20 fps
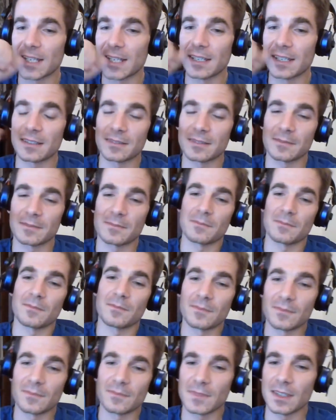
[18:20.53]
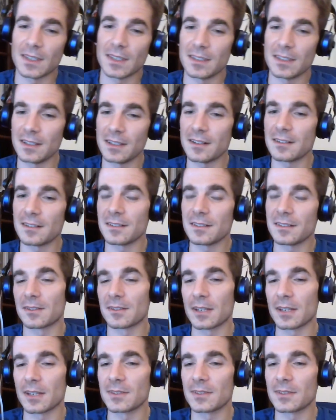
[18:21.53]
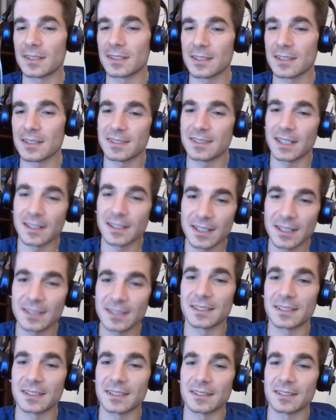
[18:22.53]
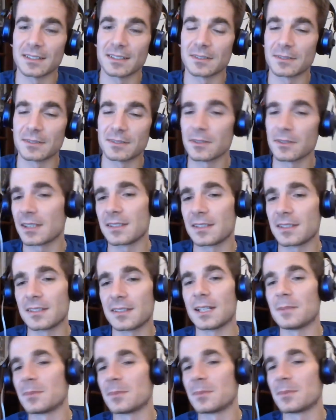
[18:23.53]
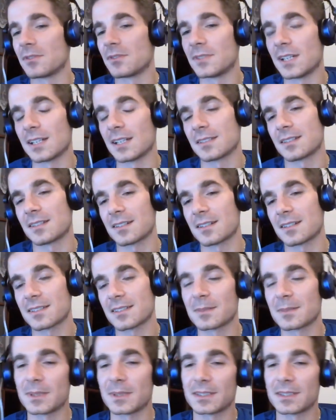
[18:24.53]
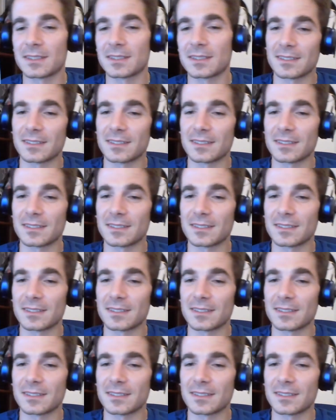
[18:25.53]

Like here, the level is stagnating, not in the number of dancers, but